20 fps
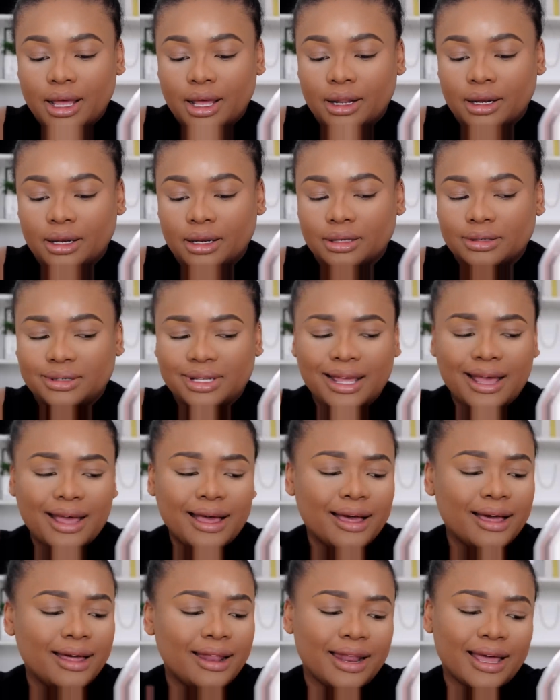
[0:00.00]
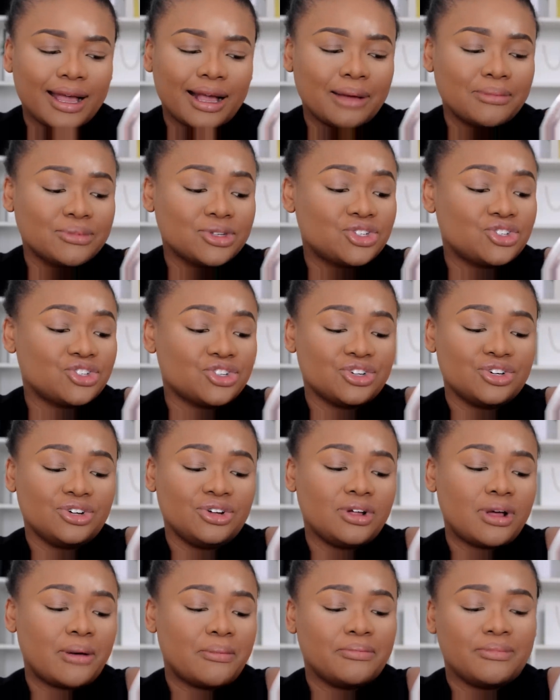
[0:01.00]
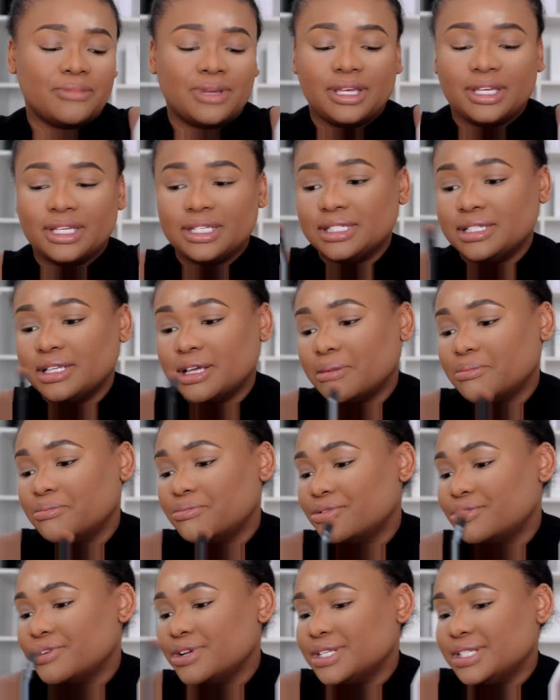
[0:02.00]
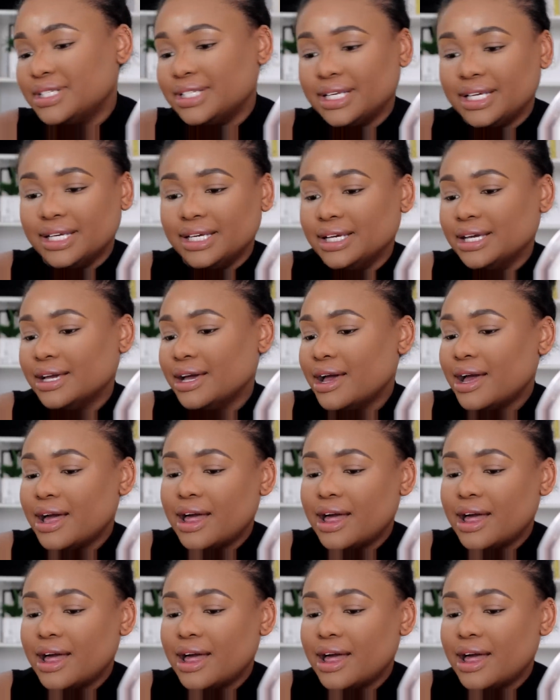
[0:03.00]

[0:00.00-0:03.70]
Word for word: and yeah like i'm chill i'm easy i'm breezy